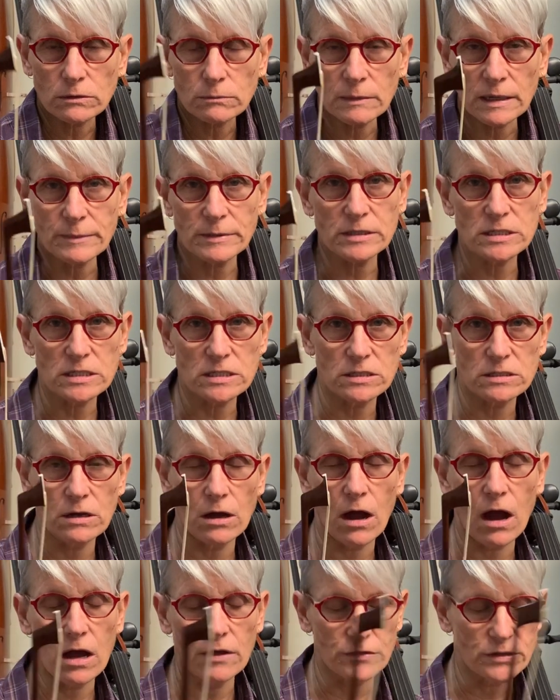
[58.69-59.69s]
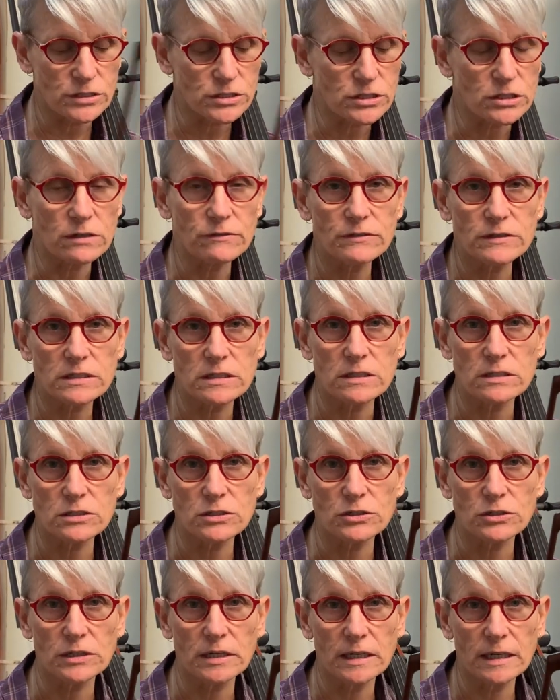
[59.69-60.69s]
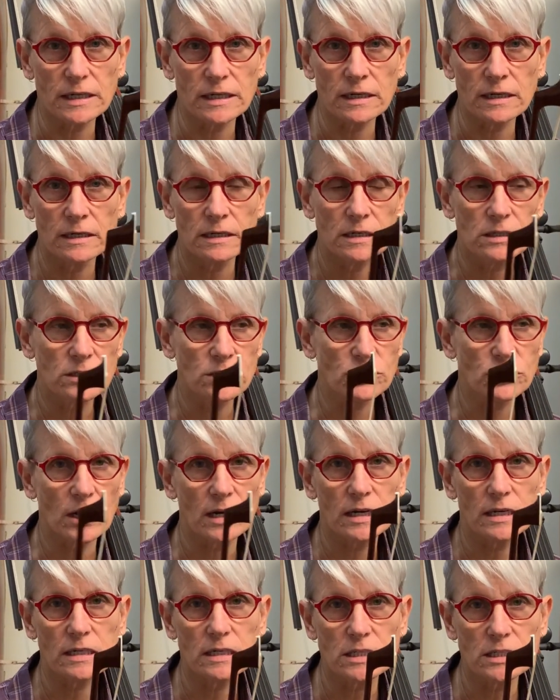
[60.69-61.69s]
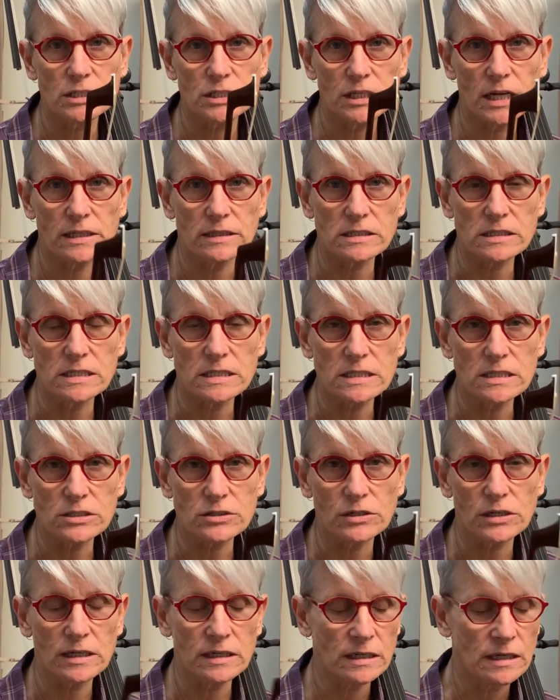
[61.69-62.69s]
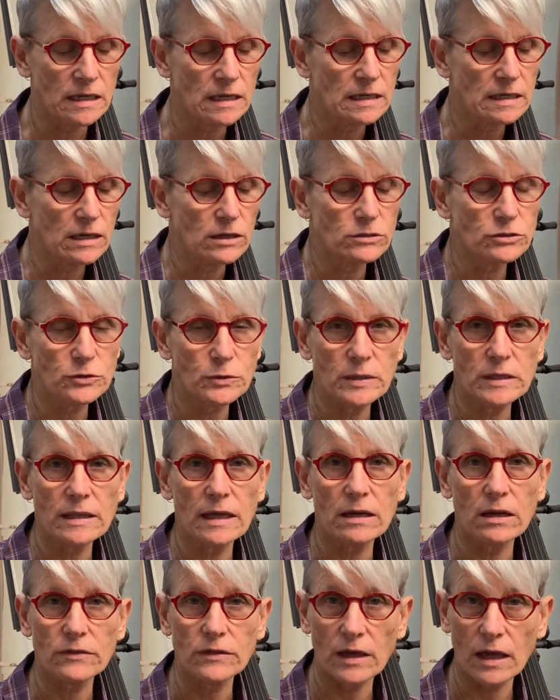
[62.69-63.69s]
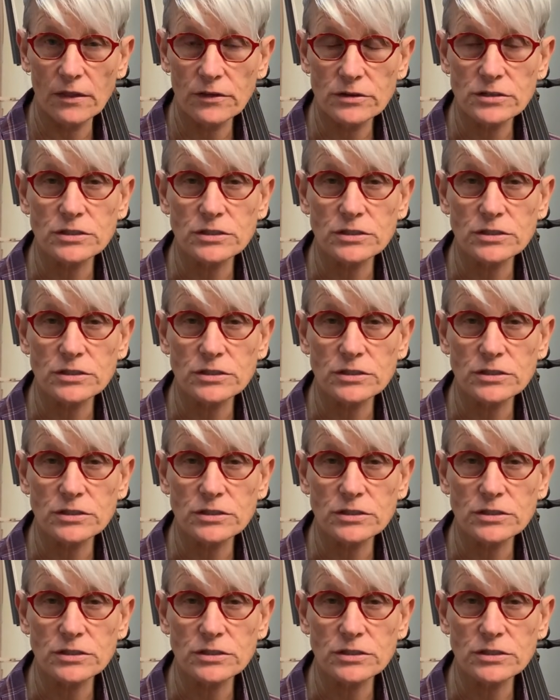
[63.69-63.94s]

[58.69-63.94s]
maybe just on the surface of the string to try to initiate the C string. Now doing that on the other